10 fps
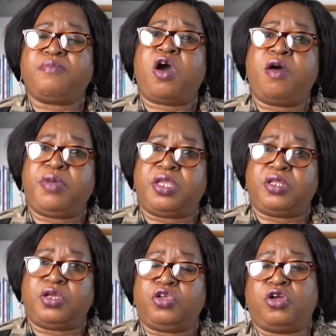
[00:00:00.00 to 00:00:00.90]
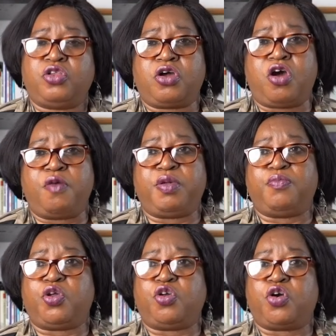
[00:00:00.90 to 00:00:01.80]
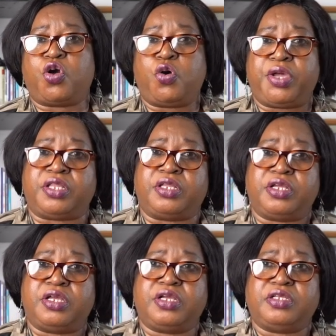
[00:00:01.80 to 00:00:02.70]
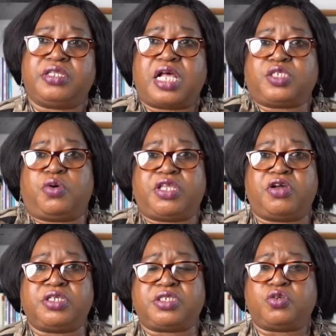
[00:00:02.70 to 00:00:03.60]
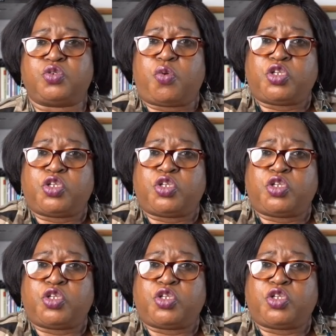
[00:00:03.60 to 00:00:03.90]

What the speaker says: coming, you're not coming, but you're going. That's what they understand. So